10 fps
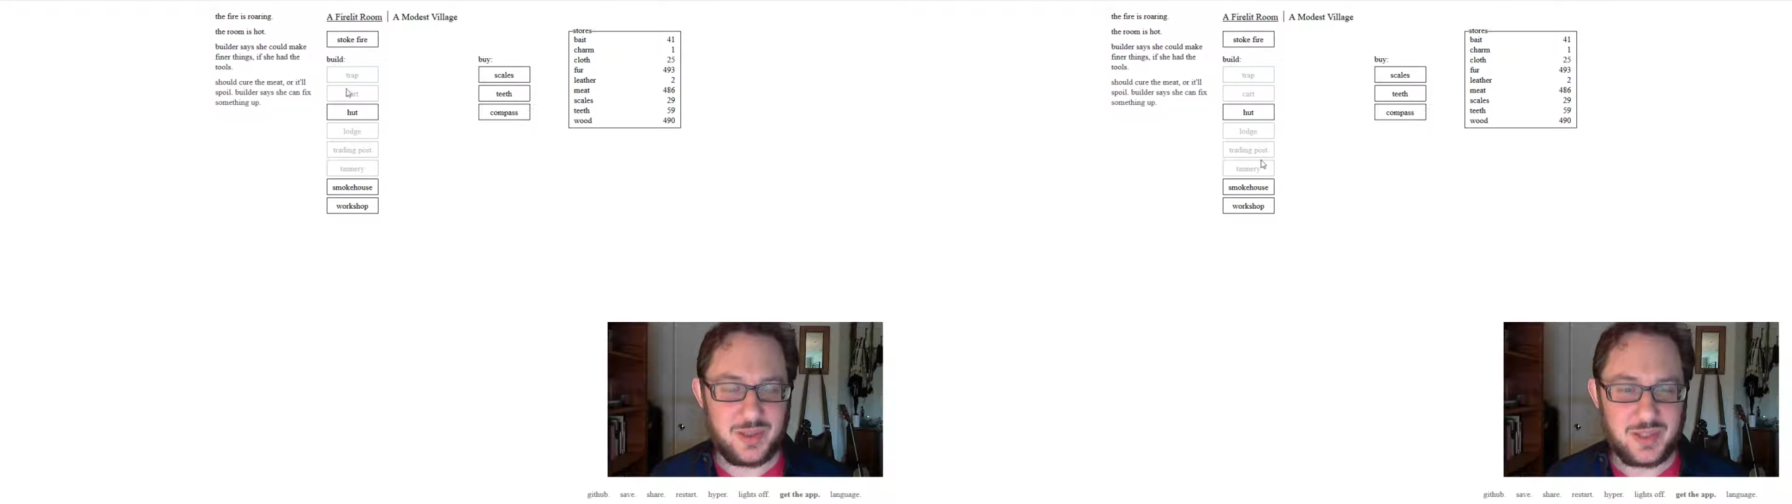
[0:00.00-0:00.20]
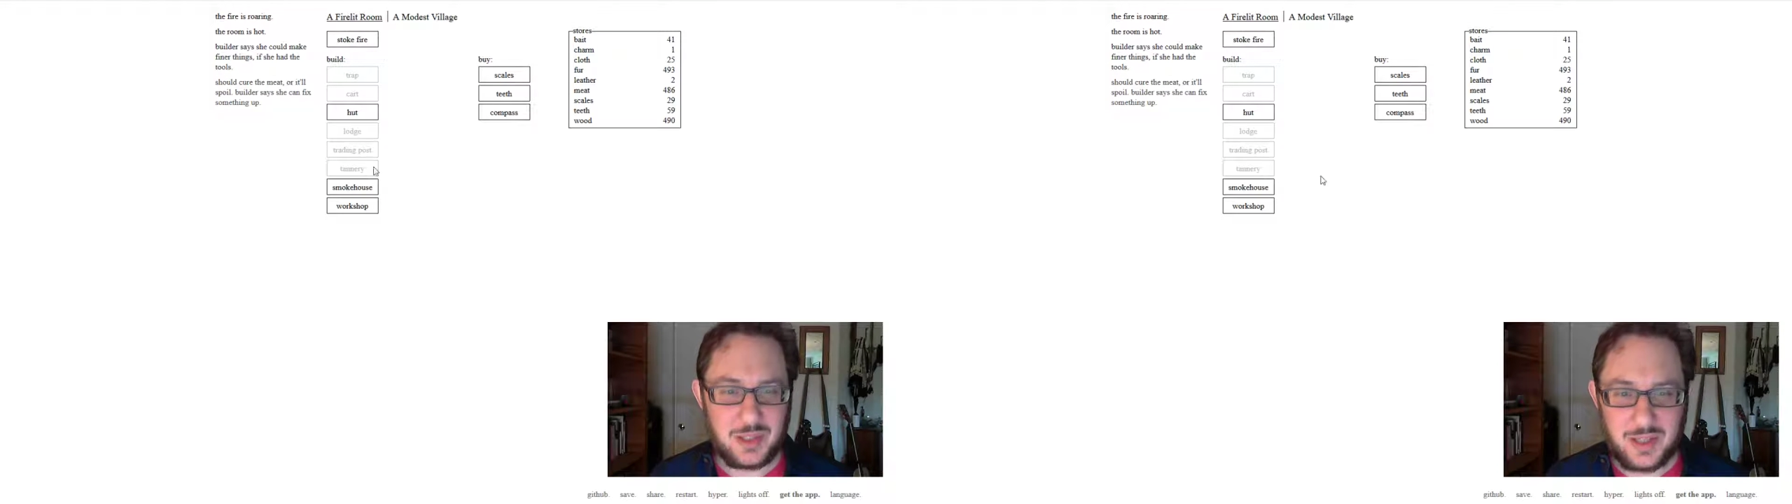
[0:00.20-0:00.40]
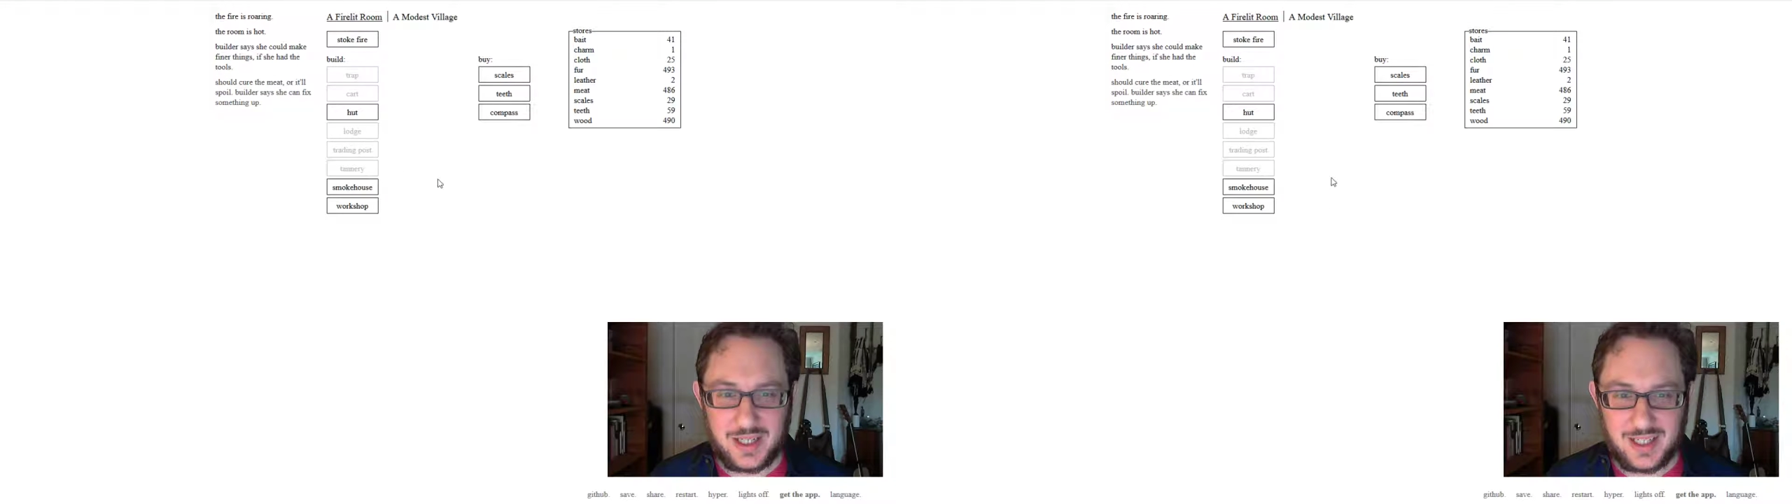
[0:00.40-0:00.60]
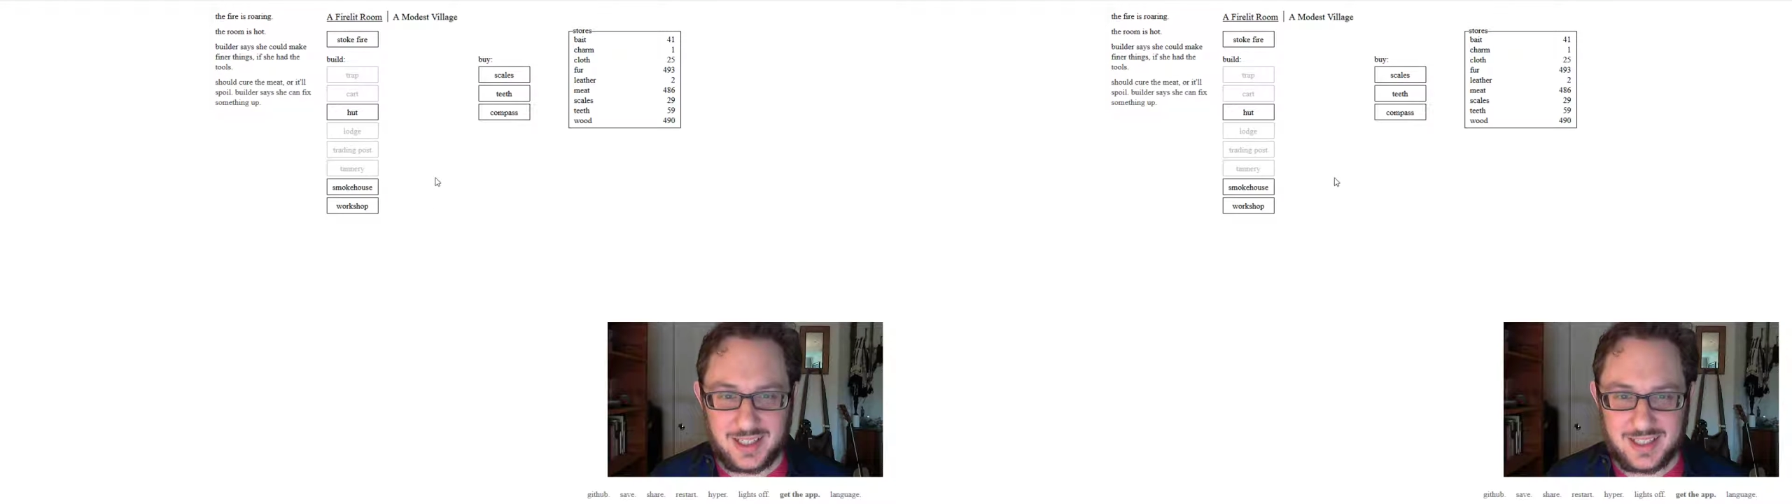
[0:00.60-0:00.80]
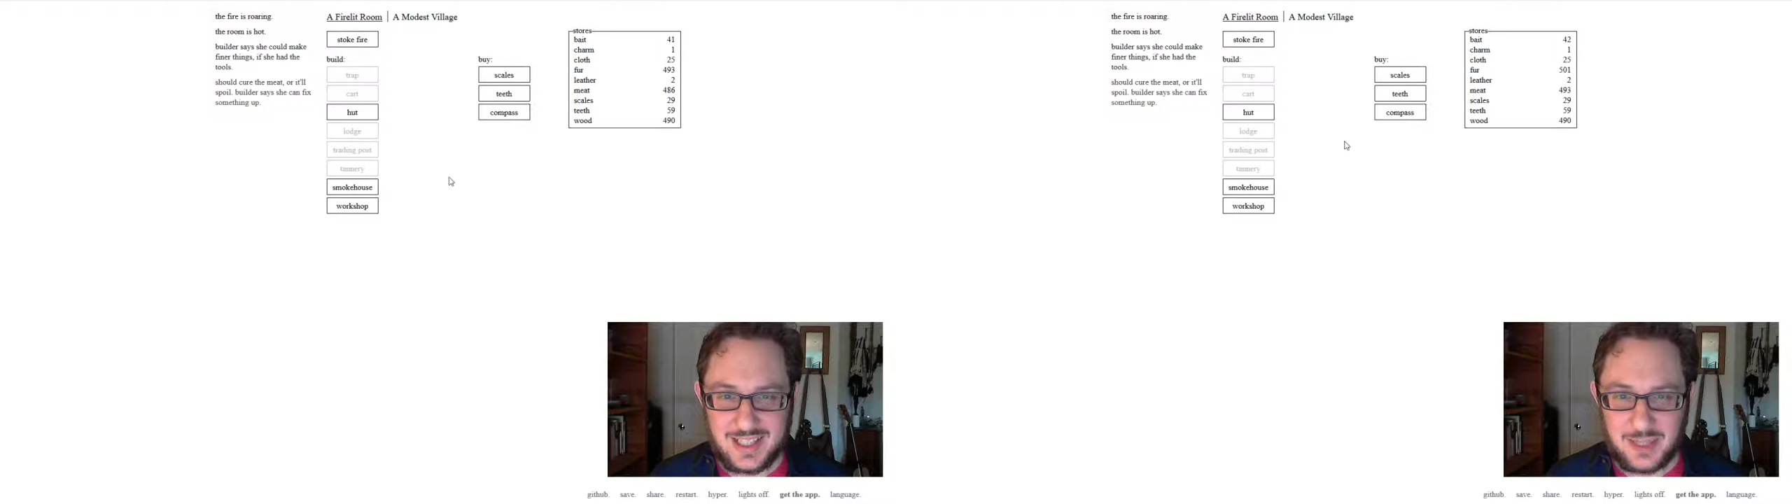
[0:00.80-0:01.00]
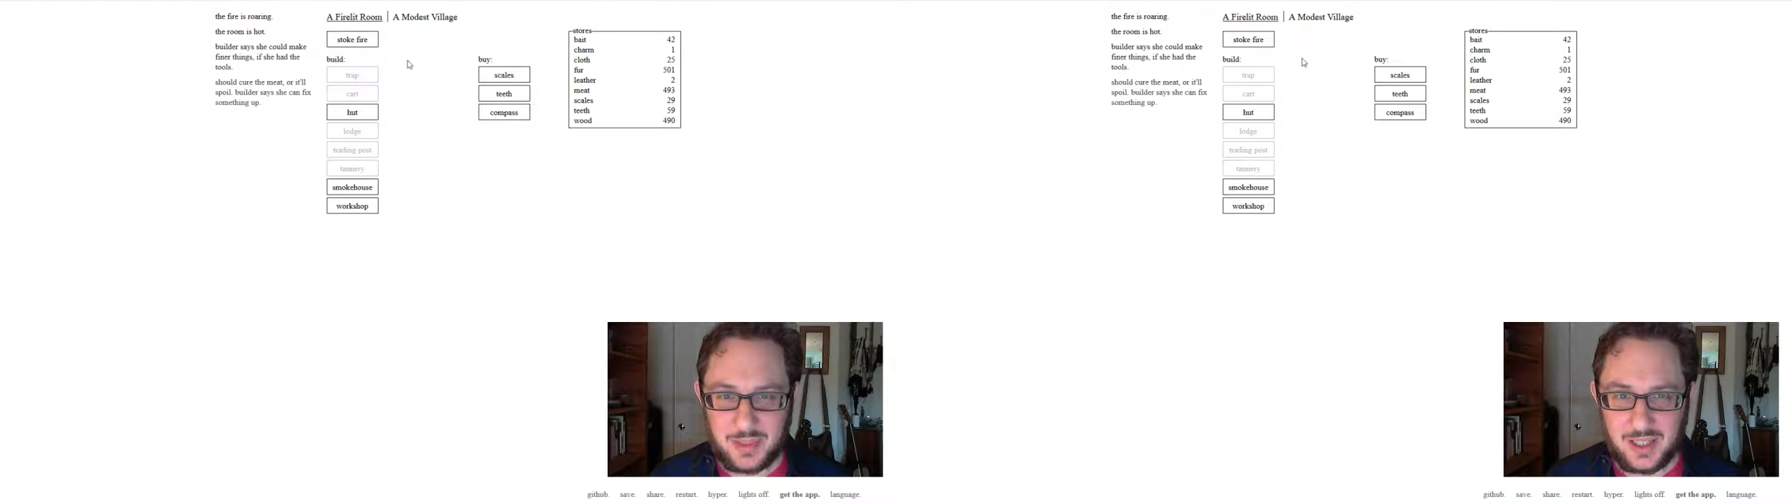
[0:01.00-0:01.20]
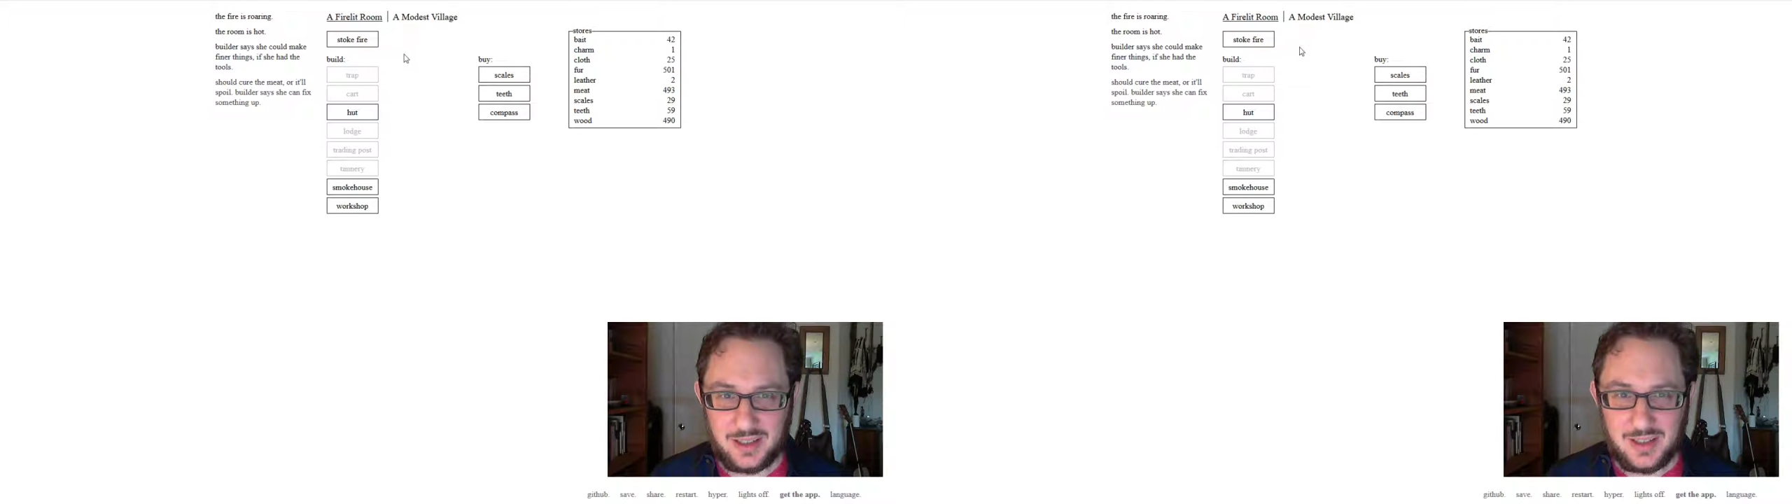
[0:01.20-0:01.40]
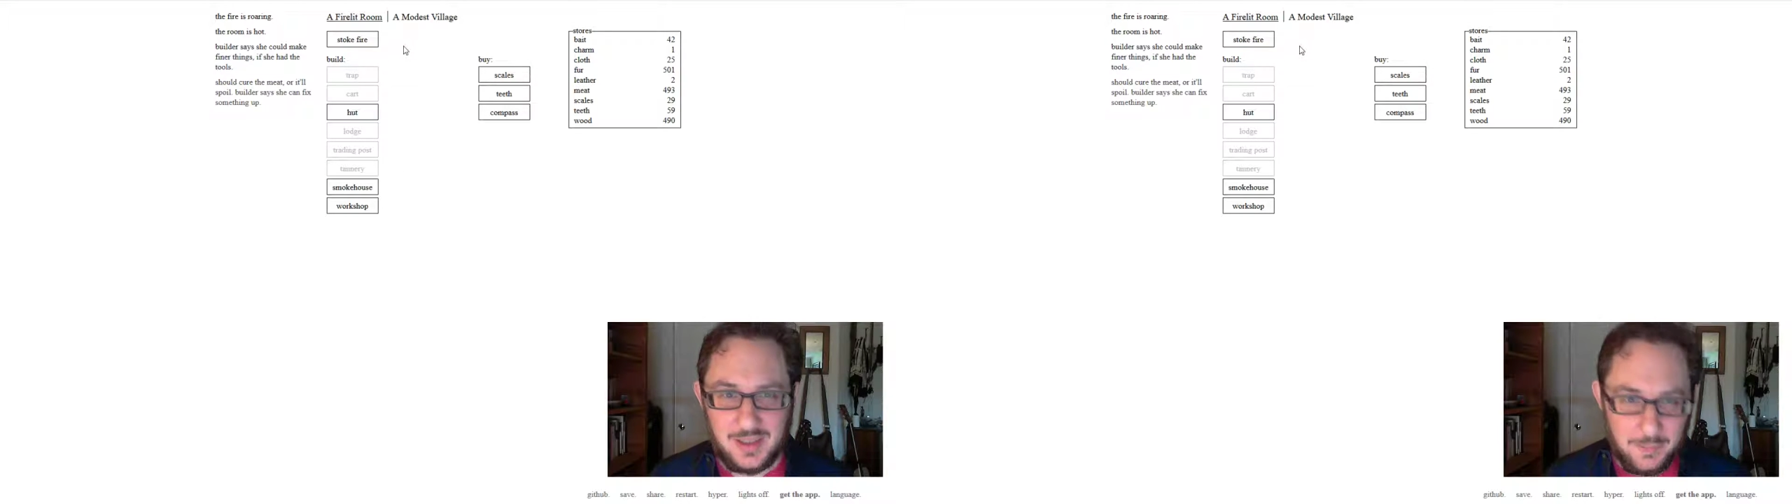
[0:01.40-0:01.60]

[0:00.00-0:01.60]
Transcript: So I kind of stopped there.